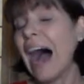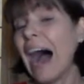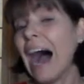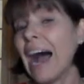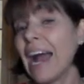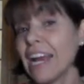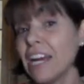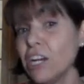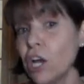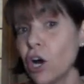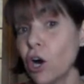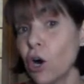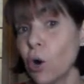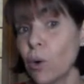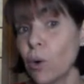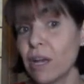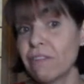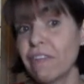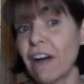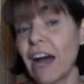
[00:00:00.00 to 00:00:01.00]
I
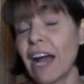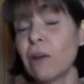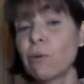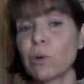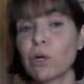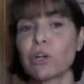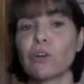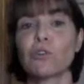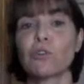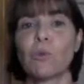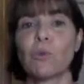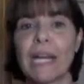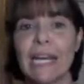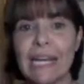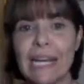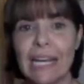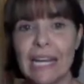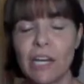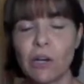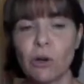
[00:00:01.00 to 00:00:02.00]
know if I were
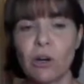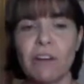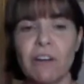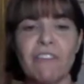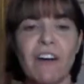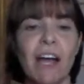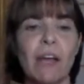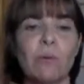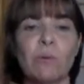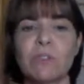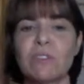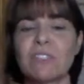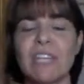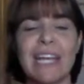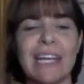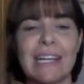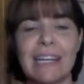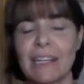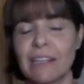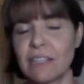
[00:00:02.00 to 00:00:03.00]
grading, or if I was
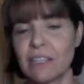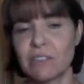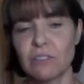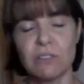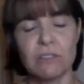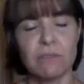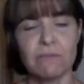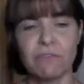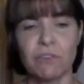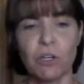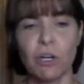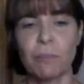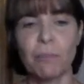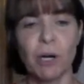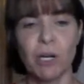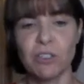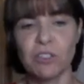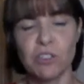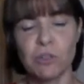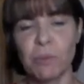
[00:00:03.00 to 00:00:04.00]
taking this for a
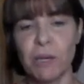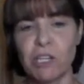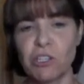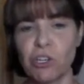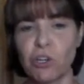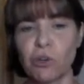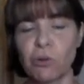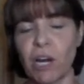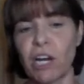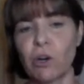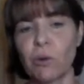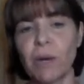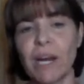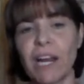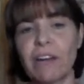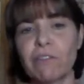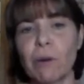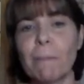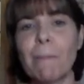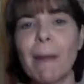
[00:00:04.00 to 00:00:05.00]
participation grade or
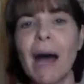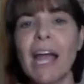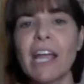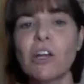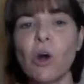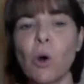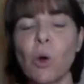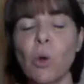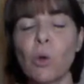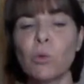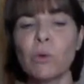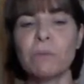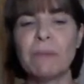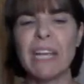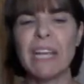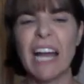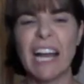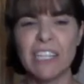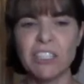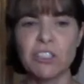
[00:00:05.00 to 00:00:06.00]
whatever, my goal would
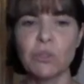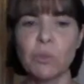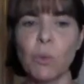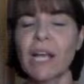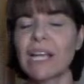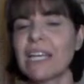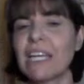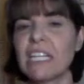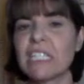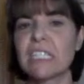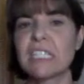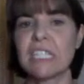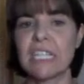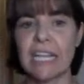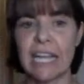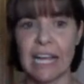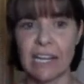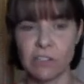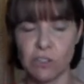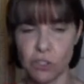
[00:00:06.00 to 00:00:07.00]
be, I just want kids
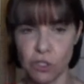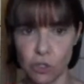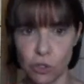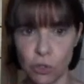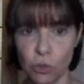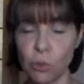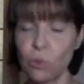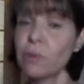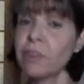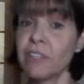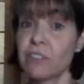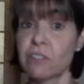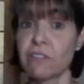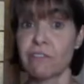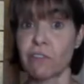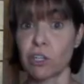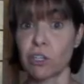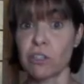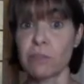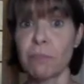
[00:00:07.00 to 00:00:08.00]
to get to
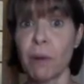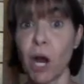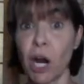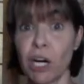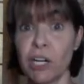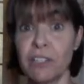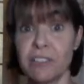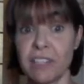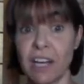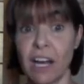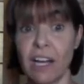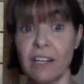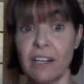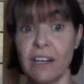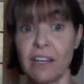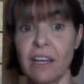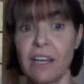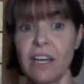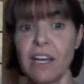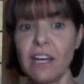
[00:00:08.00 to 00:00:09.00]
this first part
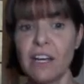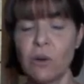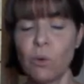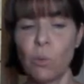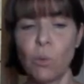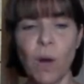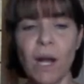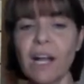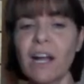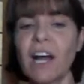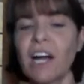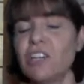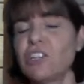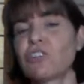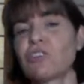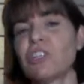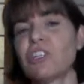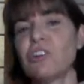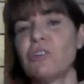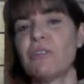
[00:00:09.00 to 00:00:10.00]
done. What
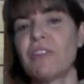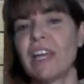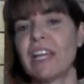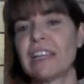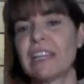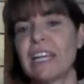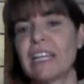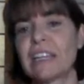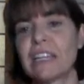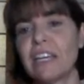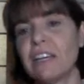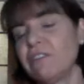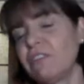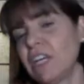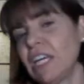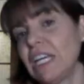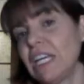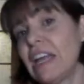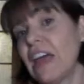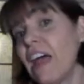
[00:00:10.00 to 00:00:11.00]
country do you think they live
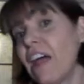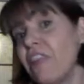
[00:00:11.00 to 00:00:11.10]
in?